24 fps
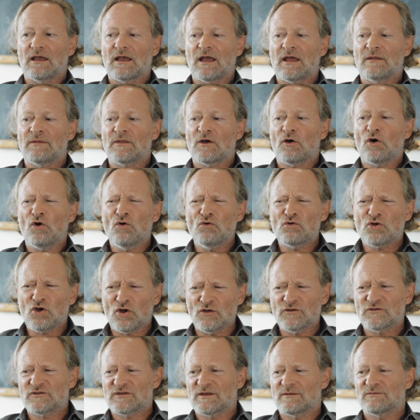And the whole
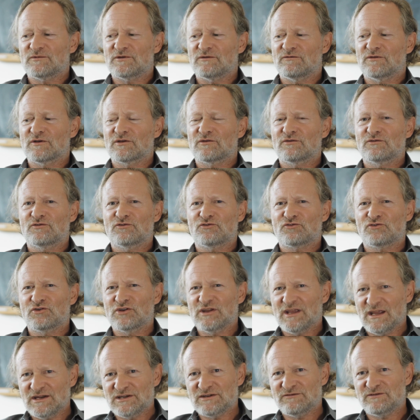concept of a
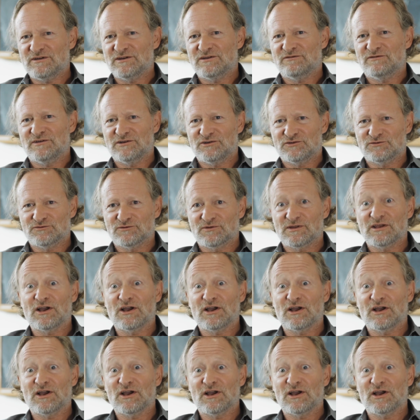creative individual,